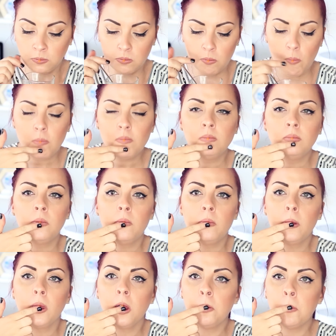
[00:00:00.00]

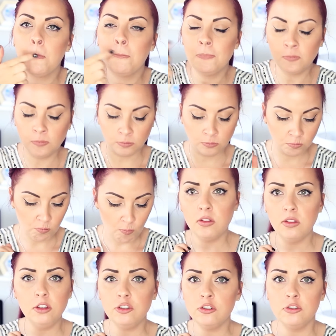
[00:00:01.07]

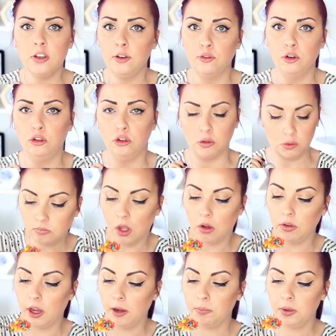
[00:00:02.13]
They're just like Fruit Loops.
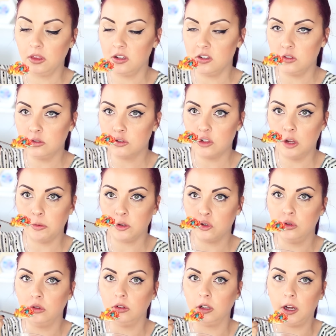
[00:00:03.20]
Oh yeah, but these look so much
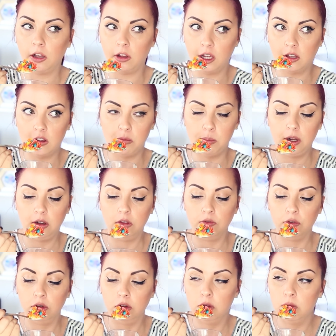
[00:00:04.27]
cooler. I like these better than
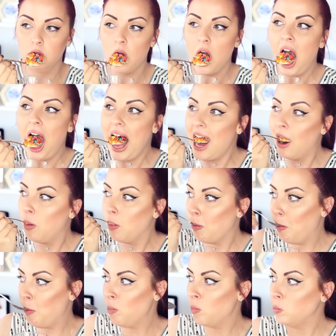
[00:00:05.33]
Fruit Loops.
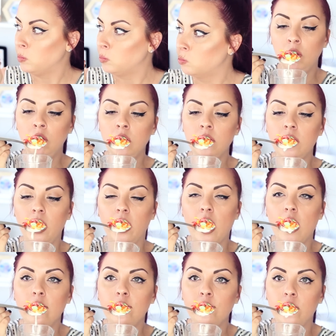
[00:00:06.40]
Look at that.
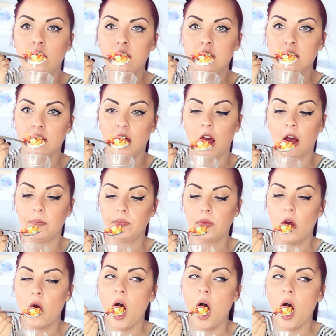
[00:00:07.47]
How fun is that?